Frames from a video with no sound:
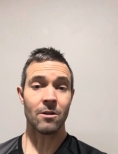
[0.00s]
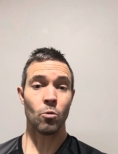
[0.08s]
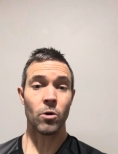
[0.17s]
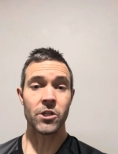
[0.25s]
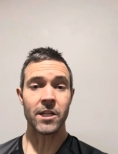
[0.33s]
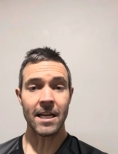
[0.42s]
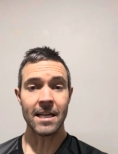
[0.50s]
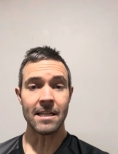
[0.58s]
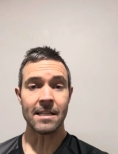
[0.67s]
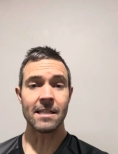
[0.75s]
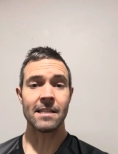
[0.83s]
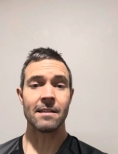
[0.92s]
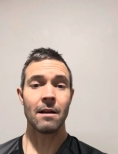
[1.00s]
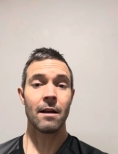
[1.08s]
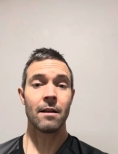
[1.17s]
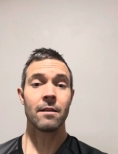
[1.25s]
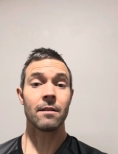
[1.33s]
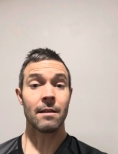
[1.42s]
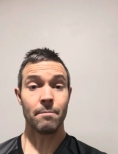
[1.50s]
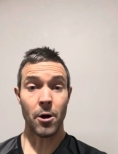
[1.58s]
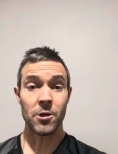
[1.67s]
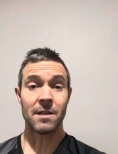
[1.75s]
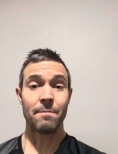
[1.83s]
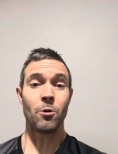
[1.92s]
which is the
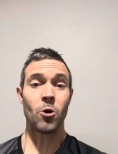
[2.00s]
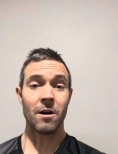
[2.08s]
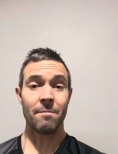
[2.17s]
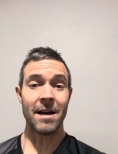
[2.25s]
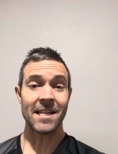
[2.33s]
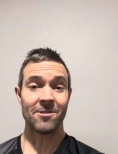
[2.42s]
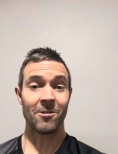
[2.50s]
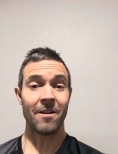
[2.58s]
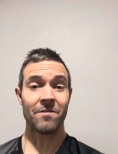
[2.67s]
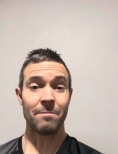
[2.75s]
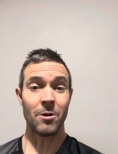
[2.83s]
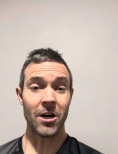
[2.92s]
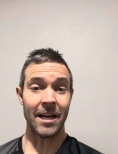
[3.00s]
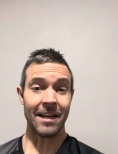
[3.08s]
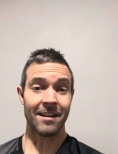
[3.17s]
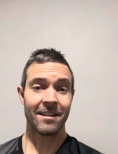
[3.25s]
most important muscle of the body.